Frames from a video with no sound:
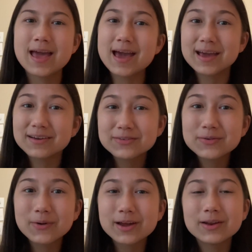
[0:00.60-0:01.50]
Hey
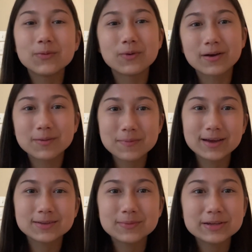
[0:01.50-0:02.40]
everyone, welcome
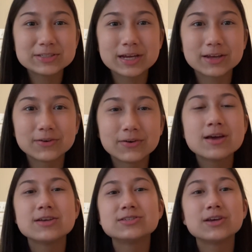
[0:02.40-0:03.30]
back to my channel.
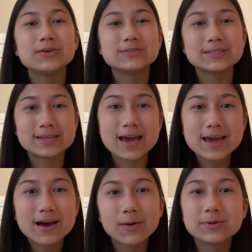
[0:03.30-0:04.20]
So
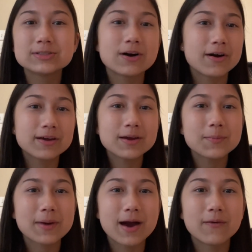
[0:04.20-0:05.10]
today I'll be talking
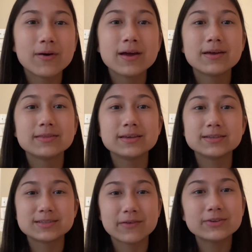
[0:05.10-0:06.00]
about the
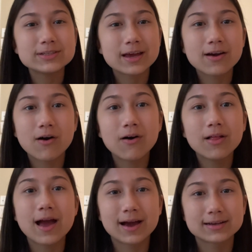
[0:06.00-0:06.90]
7-day
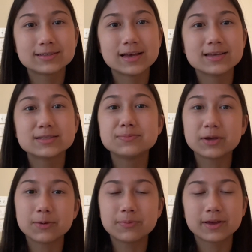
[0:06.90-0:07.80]
all-access
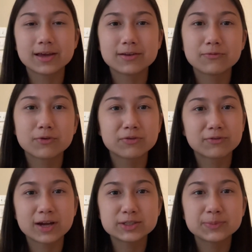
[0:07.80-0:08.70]
meal plan for
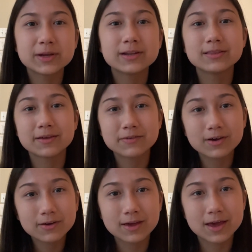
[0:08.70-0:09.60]
freshmen living
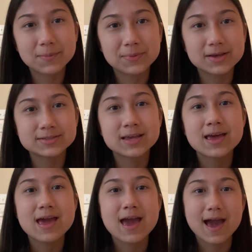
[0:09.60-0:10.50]
on campus
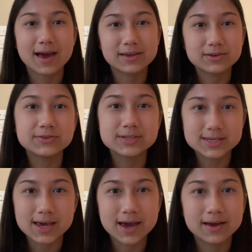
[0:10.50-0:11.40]
at
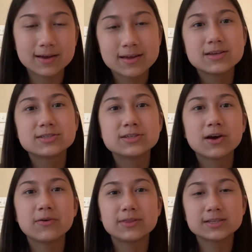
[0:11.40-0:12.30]
UTK.
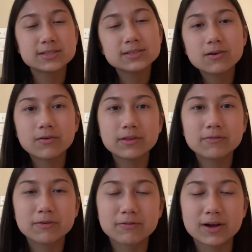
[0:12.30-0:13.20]
So this isn't only
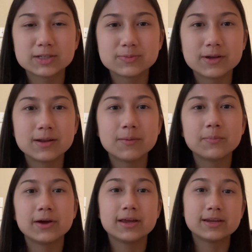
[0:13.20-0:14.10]
for freshmen,
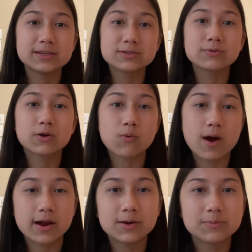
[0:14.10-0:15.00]
but it is a
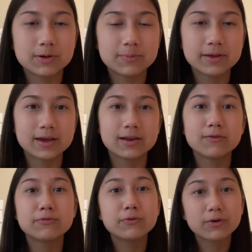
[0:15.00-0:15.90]
required meal
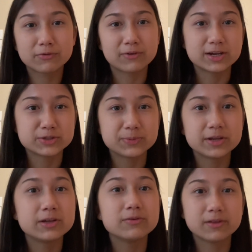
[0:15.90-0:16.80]
plan for
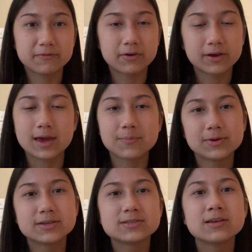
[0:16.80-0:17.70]
freshmen who live on
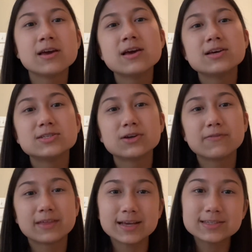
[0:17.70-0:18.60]
campus. So
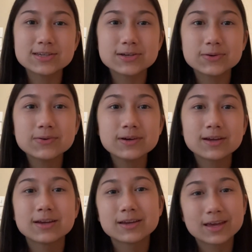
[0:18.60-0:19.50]
if that's you,
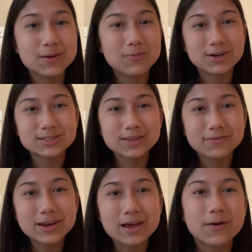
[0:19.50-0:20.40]
keep watching the
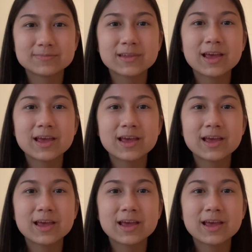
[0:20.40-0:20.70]
video.